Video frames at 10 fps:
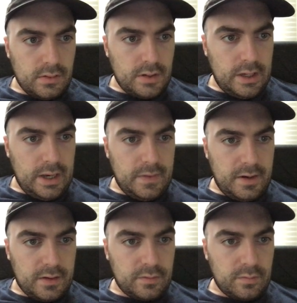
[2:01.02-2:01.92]
And the
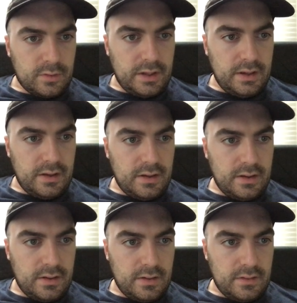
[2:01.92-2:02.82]
next one
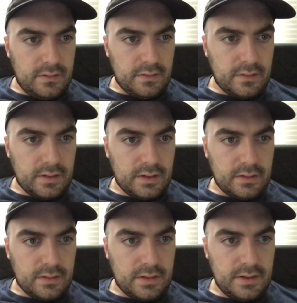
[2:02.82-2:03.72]
is
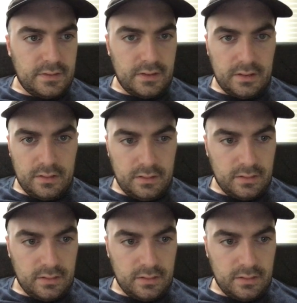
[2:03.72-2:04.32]
kissing.